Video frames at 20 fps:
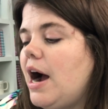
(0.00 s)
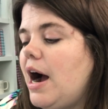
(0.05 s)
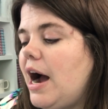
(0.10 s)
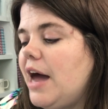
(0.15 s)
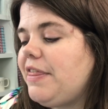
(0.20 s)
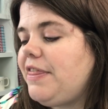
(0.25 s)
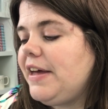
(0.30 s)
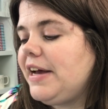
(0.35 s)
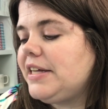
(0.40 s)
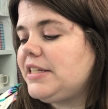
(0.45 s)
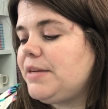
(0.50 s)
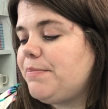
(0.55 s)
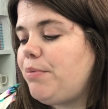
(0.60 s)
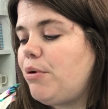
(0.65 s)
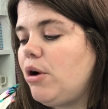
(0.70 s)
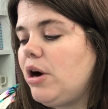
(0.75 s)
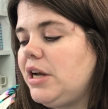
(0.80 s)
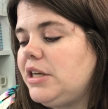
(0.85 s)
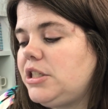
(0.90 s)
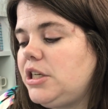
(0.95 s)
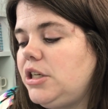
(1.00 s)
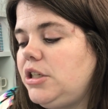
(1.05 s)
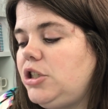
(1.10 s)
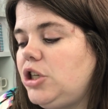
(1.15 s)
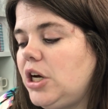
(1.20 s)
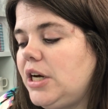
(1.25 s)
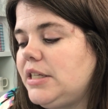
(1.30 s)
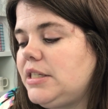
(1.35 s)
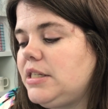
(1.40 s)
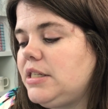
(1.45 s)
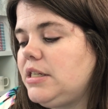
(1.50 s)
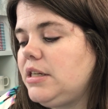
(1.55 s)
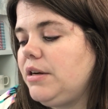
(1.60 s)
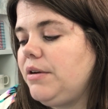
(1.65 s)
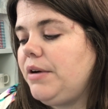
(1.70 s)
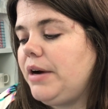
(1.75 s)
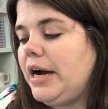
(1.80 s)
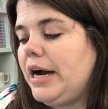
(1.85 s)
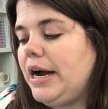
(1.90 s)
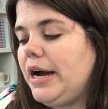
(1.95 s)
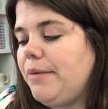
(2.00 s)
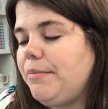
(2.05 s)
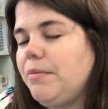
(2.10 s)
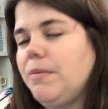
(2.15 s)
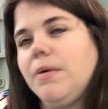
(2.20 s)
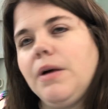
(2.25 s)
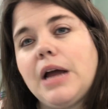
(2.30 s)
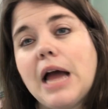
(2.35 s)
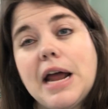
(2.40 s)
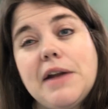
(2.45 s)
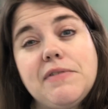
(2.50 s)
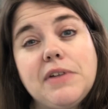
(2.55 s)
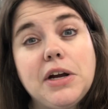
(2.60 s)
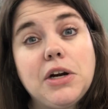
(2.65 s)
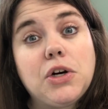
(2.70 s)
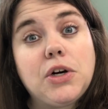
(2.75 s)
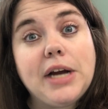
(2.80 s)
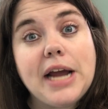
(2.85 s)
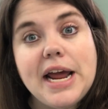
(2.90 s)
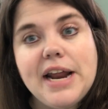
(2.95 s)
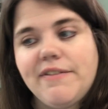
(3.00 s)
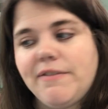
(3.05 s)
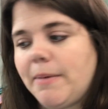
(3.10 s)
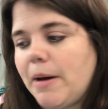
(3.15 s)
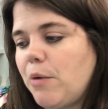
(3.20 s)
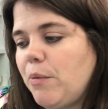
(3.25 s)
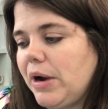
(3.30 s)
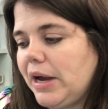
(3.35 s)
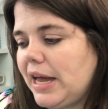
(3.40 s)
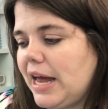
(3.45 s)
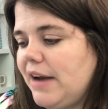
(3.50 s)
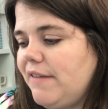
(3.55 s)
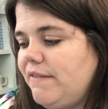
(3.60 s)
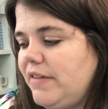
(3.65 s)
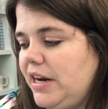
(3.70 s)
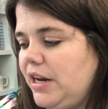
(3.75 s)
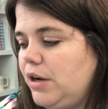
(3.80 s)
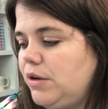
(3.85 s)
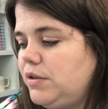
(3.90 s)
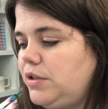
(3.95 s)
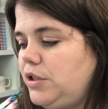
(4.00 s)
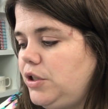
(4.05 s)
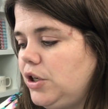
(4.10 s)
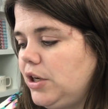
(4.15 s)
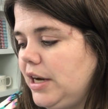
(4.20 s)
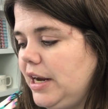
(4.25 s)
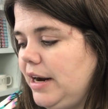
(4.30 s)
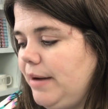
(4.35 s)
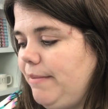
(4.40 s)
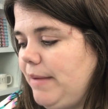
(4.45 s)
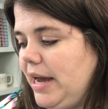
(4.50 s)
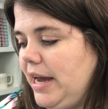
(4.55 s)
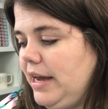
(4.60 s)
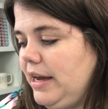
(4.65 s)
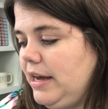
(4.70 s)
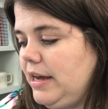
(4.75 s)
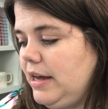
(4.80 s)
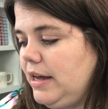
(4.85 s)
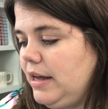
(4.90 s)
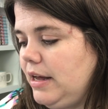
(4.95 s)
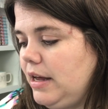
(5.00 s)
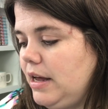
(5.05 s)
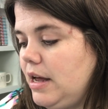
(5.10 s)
I think it's important to just kind of get creative about what kind of videos you're gonna make.